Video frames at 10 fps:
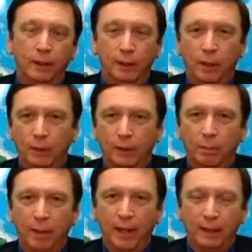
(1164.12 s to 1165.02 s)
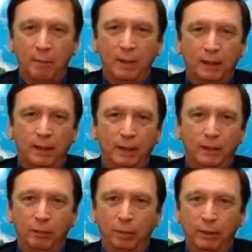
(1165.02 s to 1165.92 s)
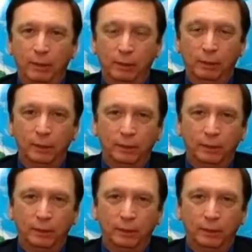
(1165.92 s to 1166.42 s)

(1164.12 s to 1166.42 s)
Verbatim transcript: You know, with the pandemic, things have been